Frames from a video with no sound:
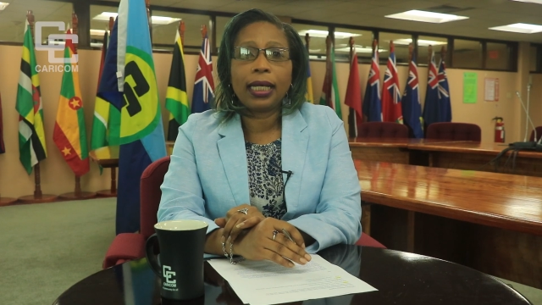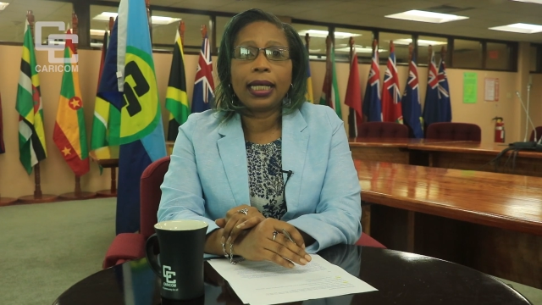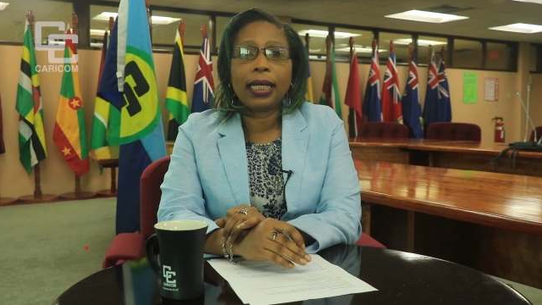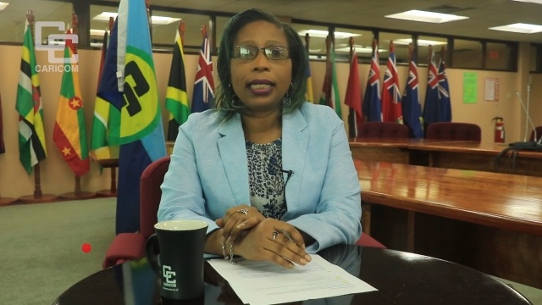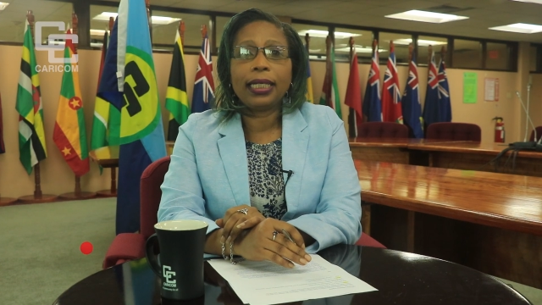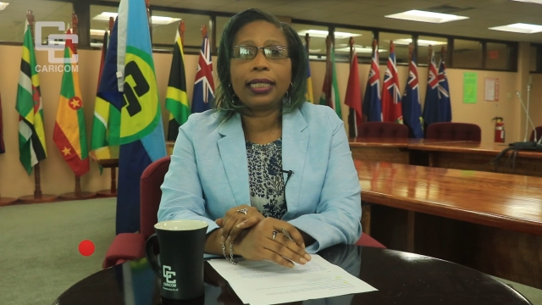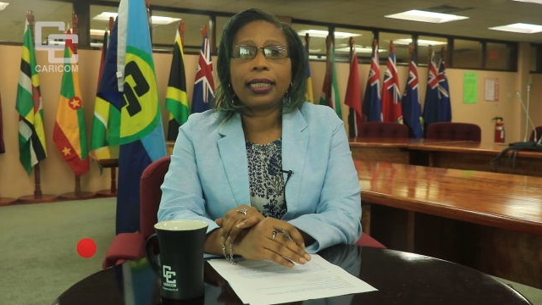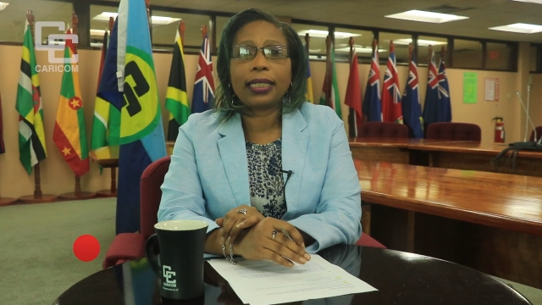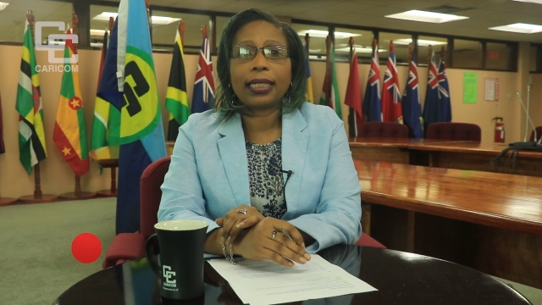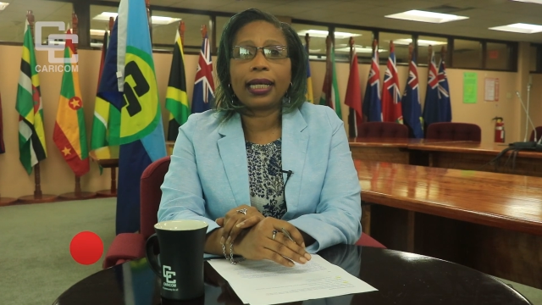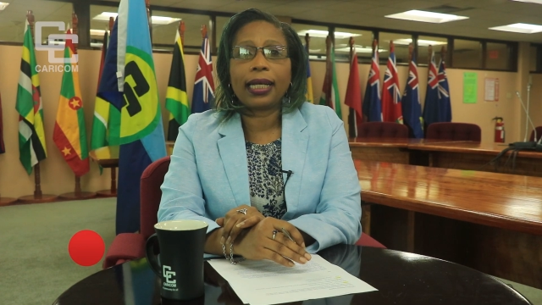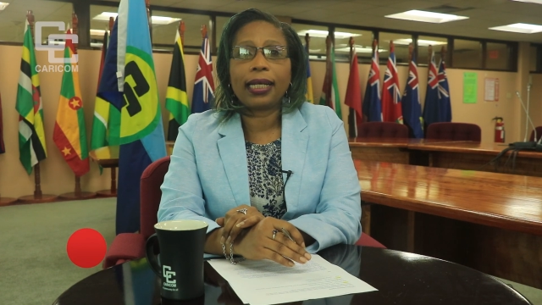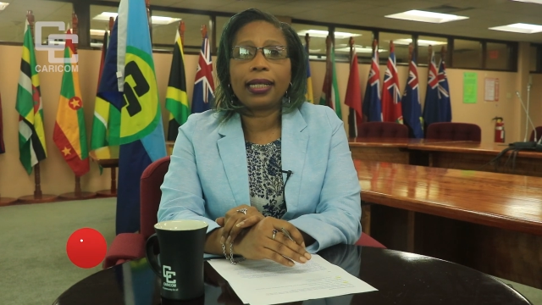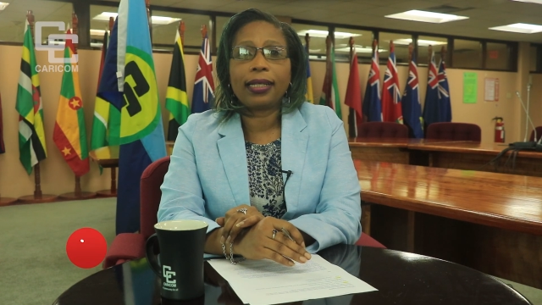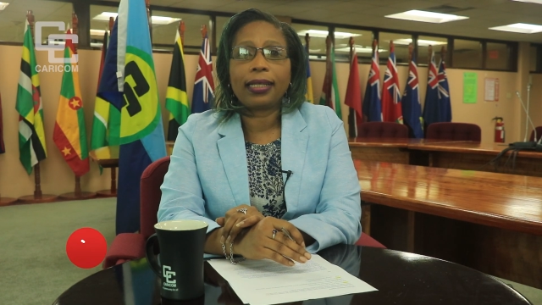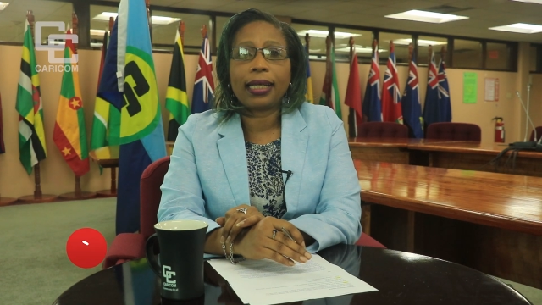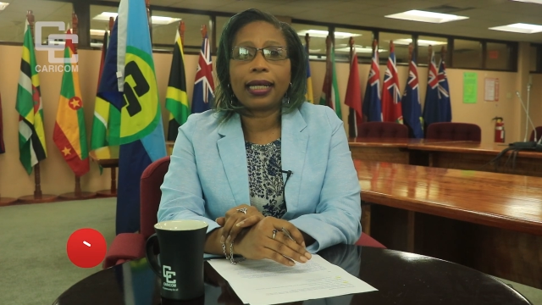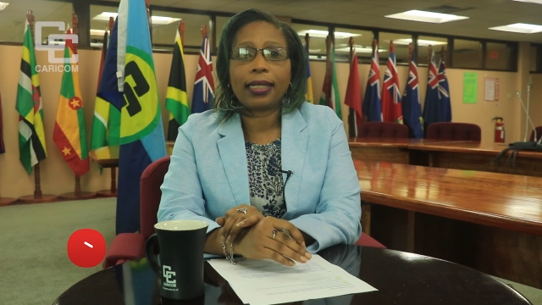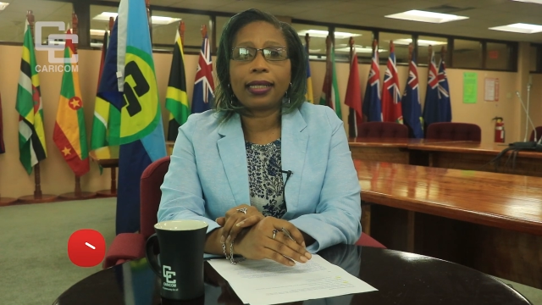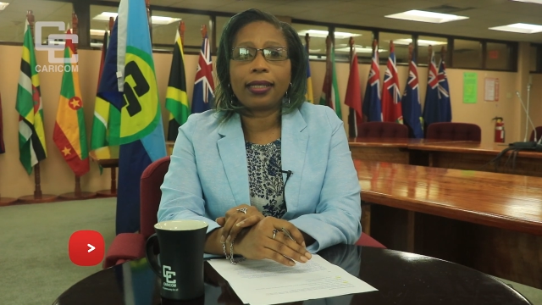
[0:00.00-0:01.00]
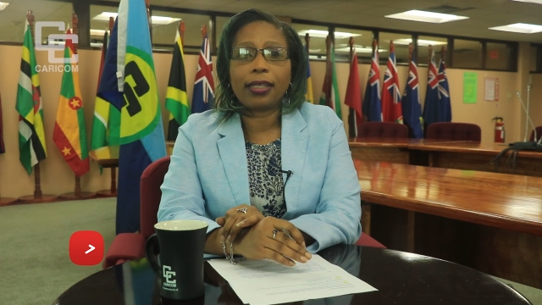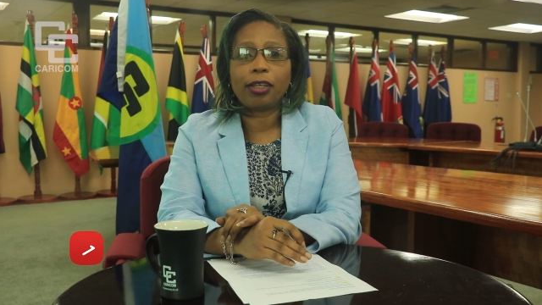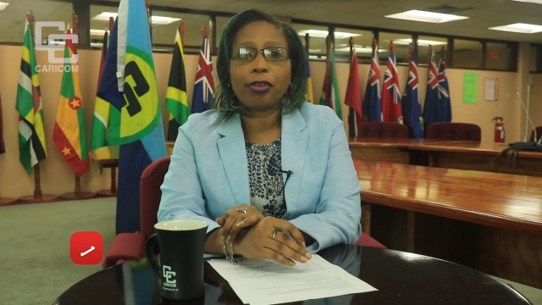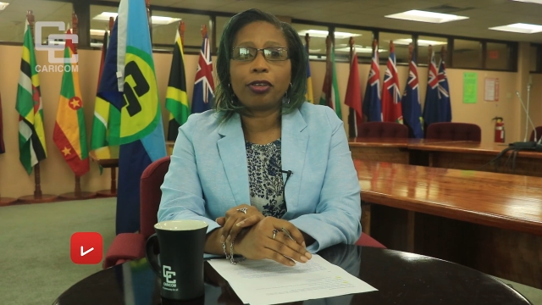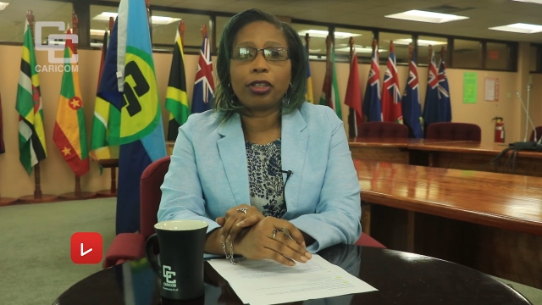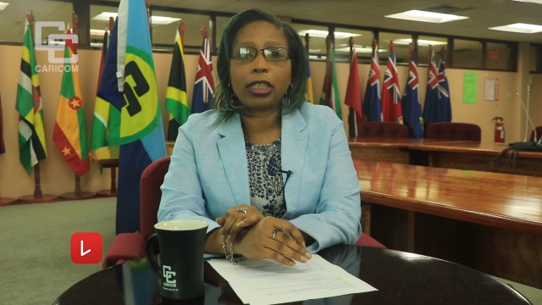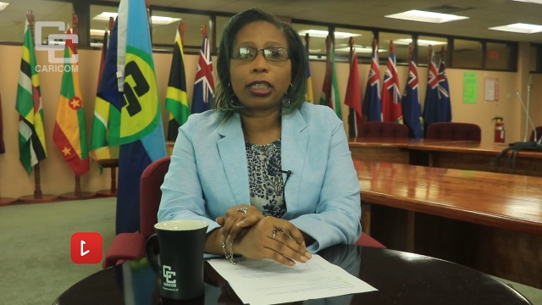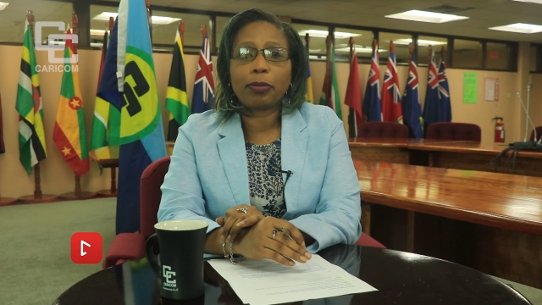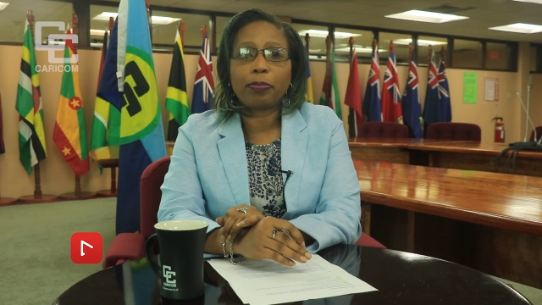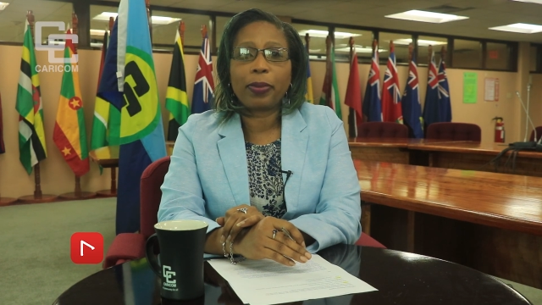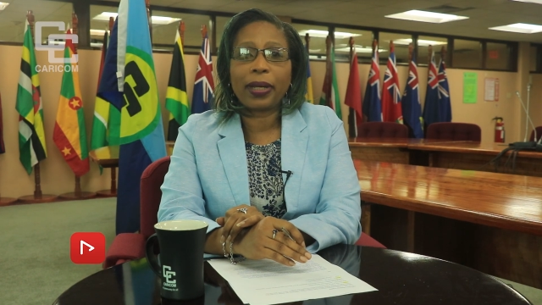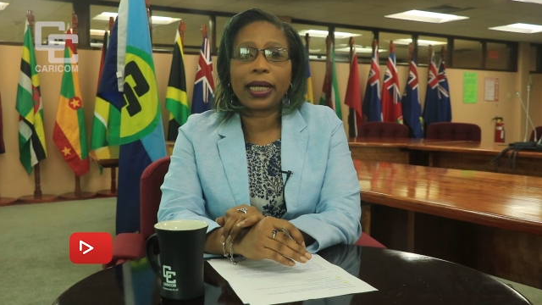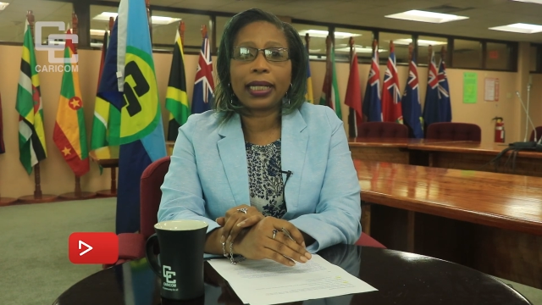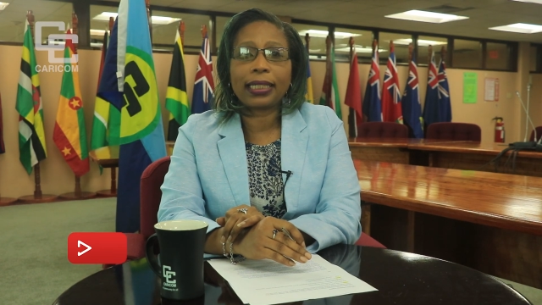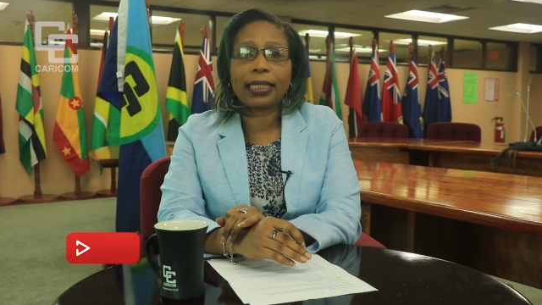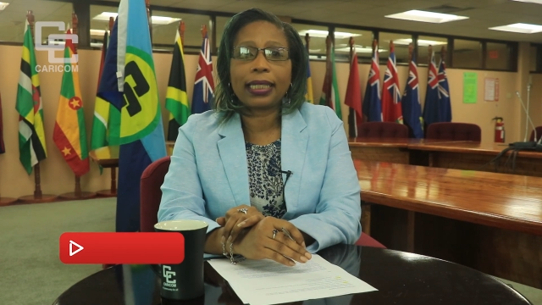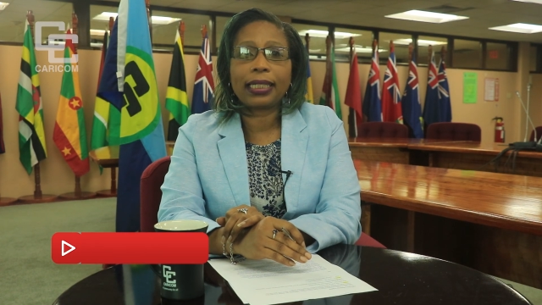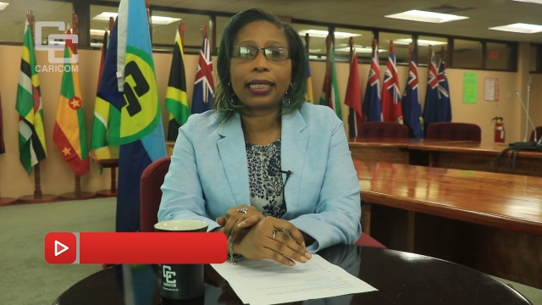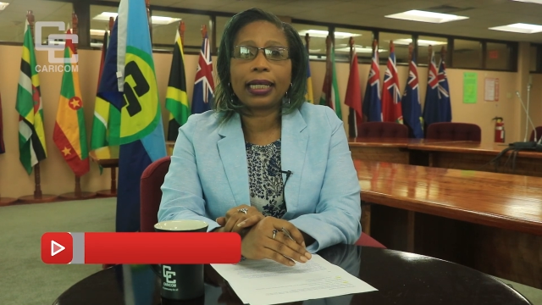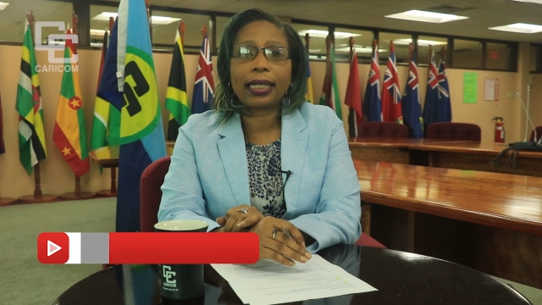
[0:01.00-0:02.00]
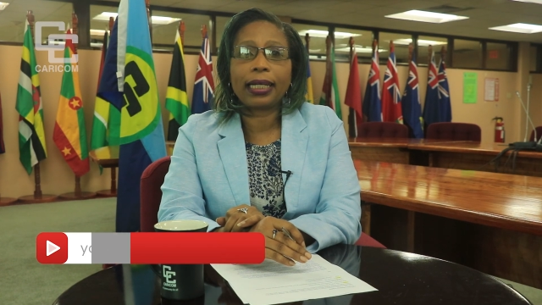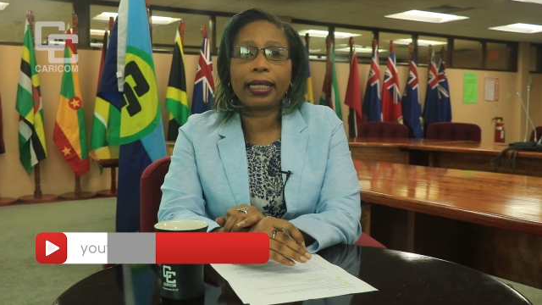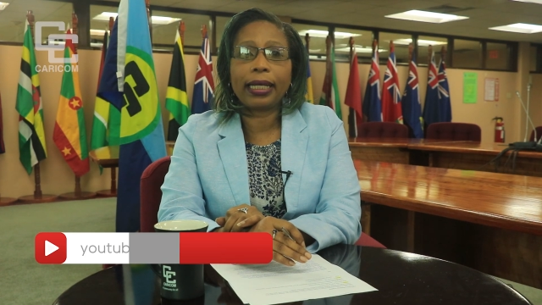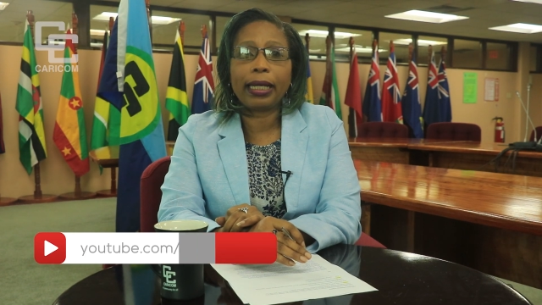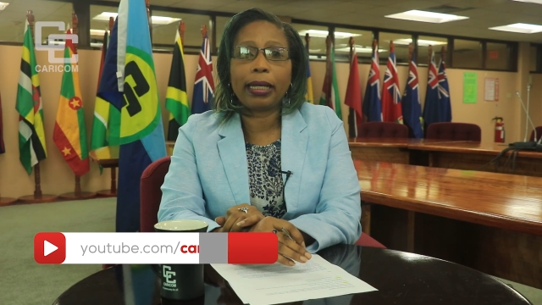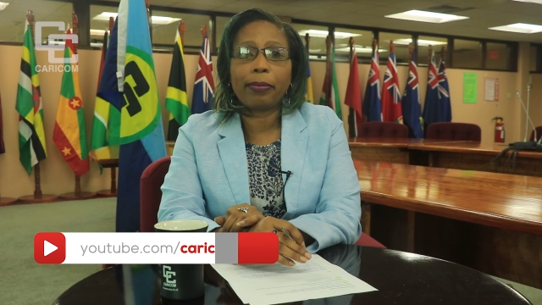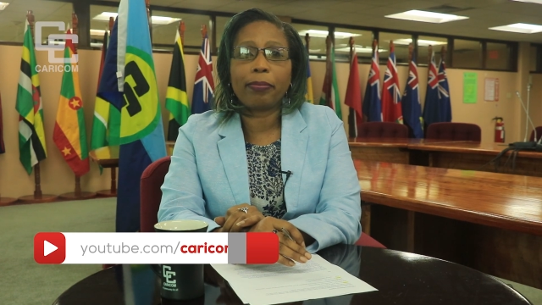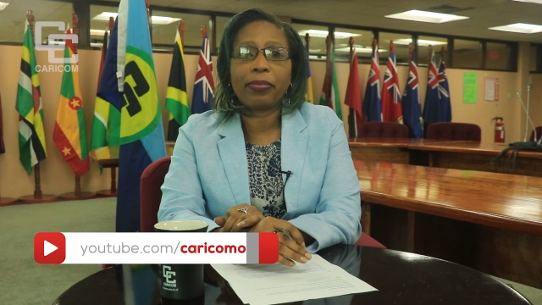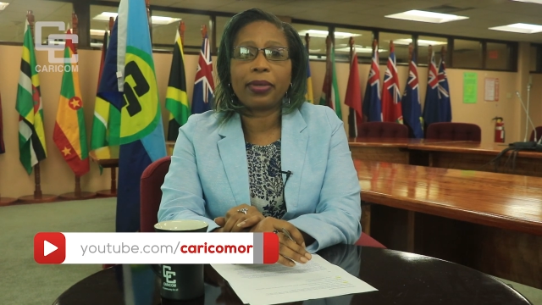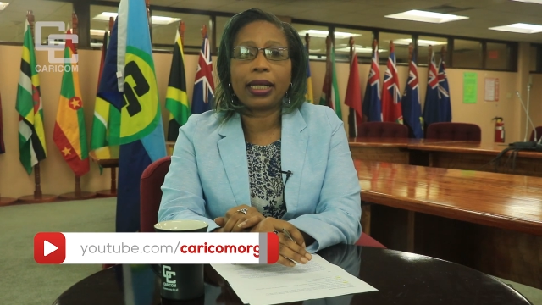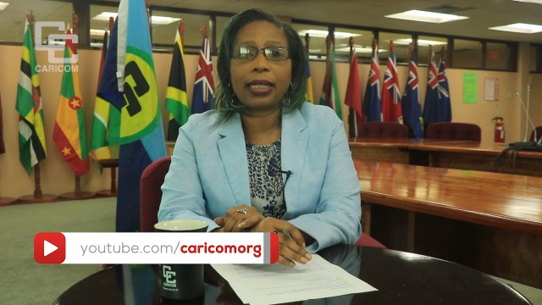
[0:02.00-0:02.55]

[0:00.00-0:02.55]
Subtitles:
He said that the respect and acclaim